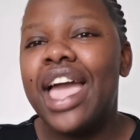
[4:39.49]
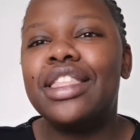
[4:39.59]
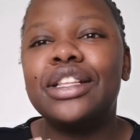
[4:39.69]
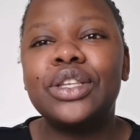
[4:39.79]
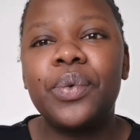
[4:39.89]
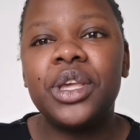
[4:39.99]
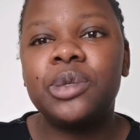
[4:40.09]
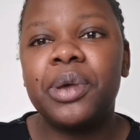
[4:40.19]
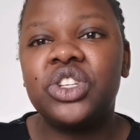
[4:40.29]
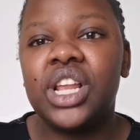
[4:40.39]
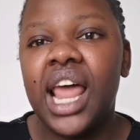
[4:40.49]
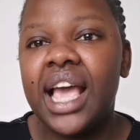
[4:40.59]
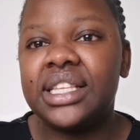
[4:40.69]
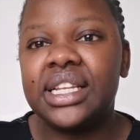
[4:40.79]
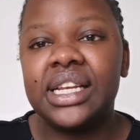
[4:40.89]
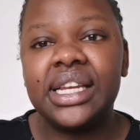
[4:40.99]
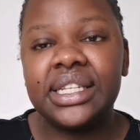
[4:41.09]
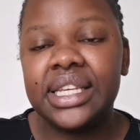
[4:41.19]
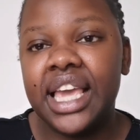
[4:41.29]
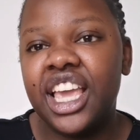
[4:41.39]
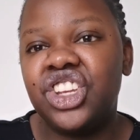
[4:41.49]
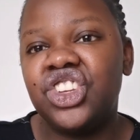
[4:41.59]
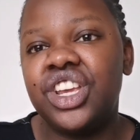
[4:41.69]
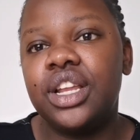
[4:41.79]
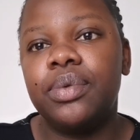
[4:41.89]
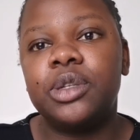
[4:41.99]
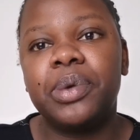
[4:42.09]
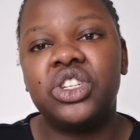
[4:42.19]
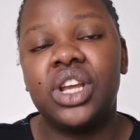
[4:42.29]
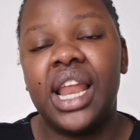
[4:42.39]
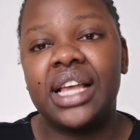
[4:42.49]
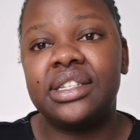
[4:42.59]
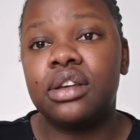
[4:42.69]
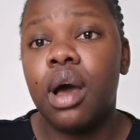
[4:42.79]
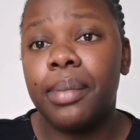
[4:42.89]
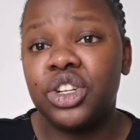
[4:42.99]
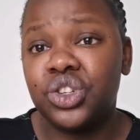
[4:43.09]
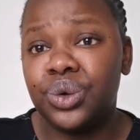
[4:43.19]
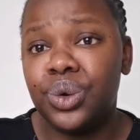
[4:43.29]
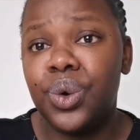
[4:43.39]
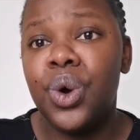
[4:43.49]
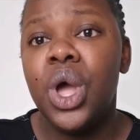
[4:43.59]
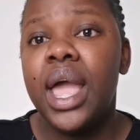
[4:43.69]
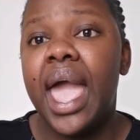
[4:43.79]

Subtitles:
And then so we specialize in litigation, we specialize in commercial law,